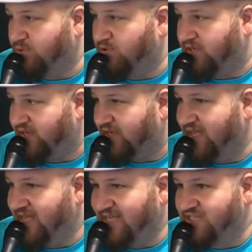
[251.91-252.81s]
bullying
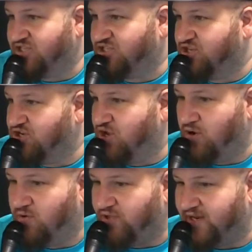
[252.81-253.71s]
is just to
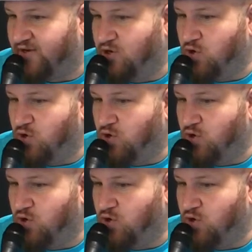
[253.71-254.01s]
know that